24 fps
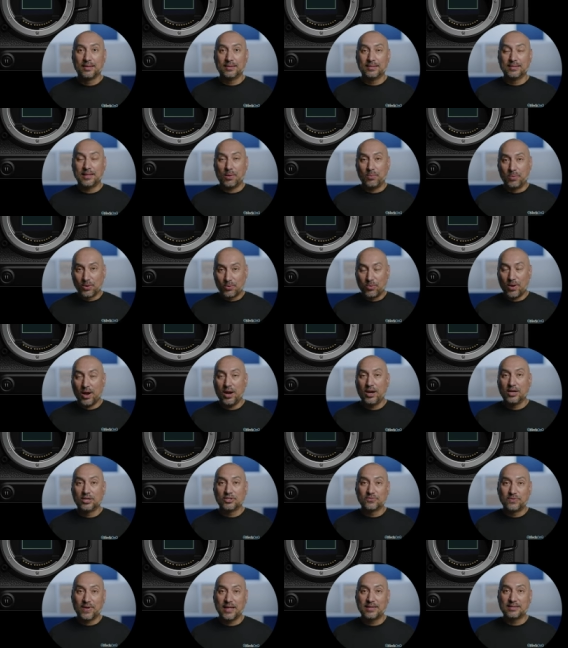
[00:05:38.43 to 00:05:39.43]
that
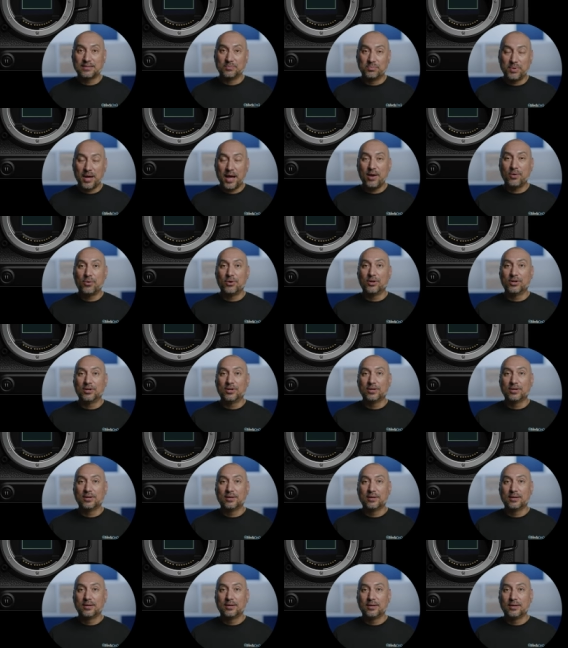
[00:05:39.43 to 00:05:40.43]
requires phantom power,
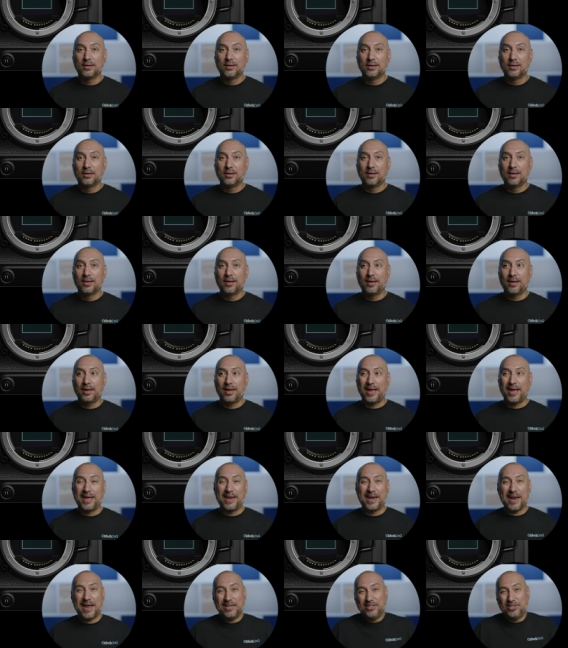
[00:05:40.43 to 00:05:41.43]

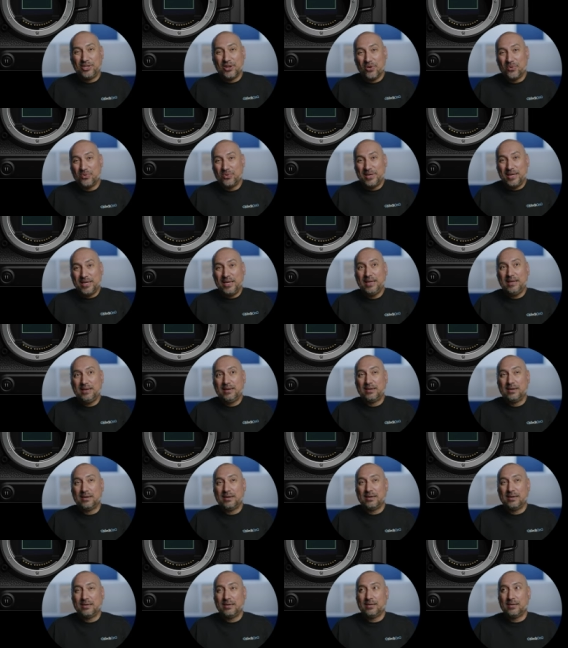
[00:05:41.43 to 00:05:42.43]
and I don't
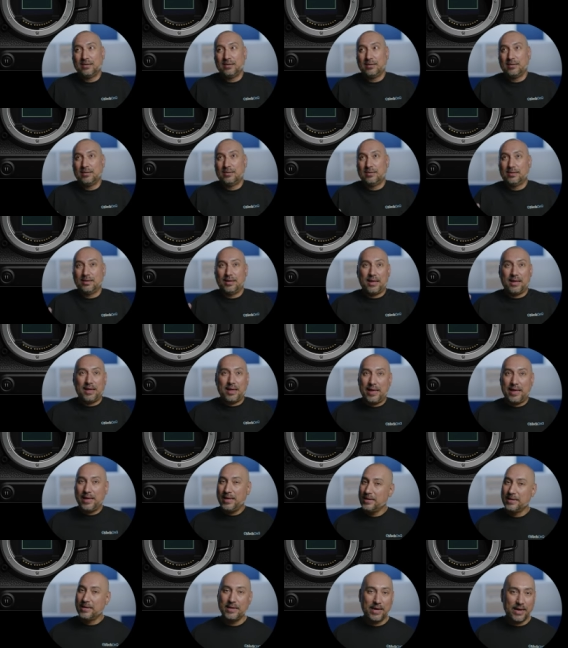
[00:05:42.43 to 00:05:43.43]
need
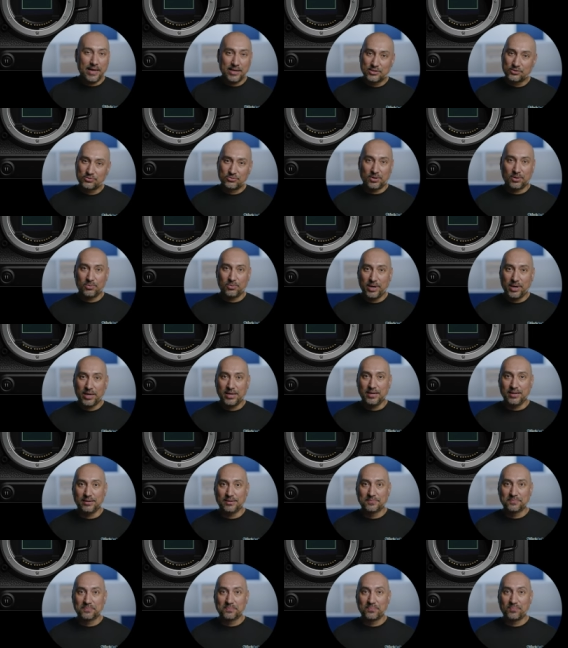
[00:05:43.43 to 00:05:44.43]
any extra
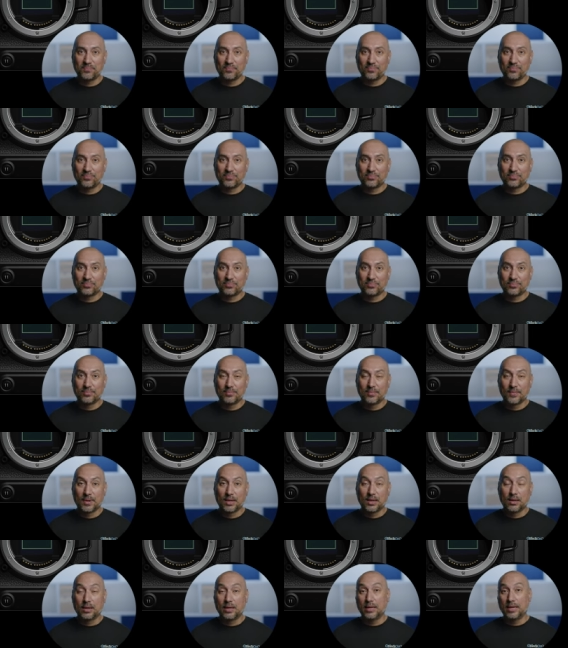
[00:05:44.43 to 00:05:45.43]
rigging.
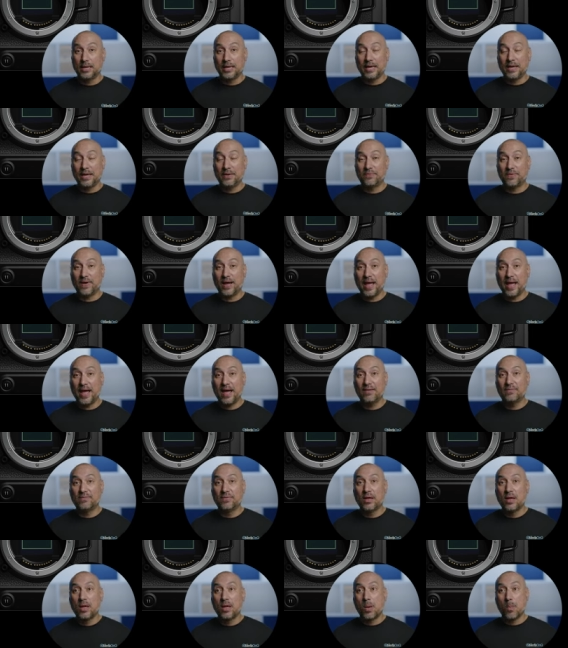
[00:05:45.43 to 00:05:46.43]
If I
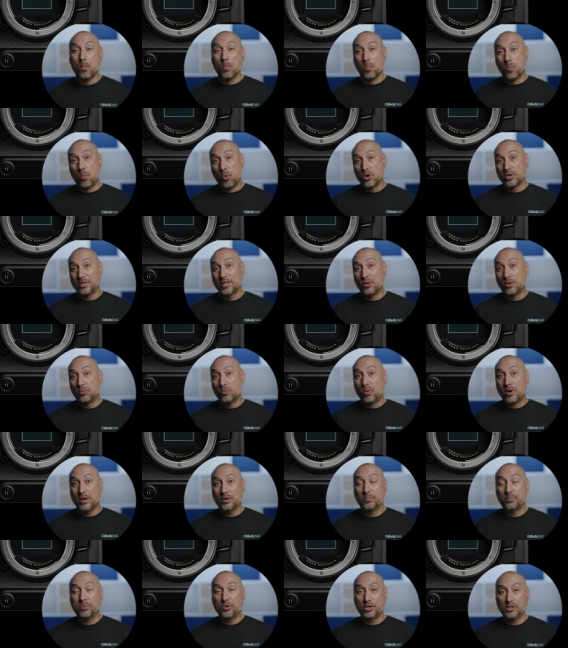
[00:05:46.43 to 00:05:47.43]
have more than
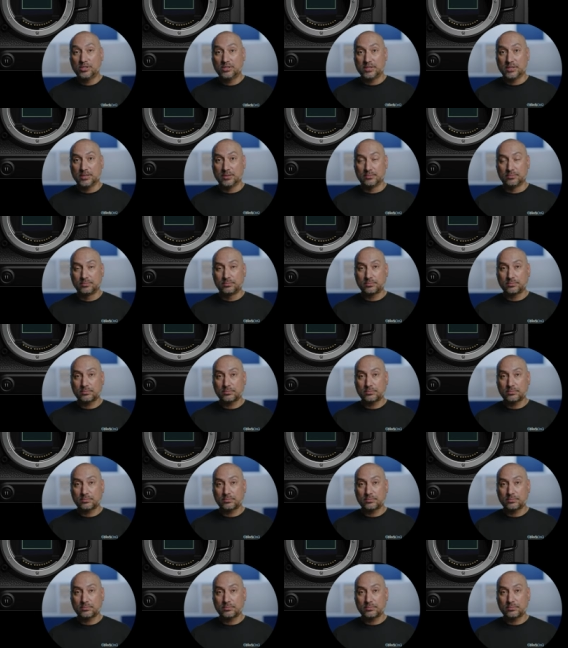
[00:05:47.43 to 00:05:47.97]
one person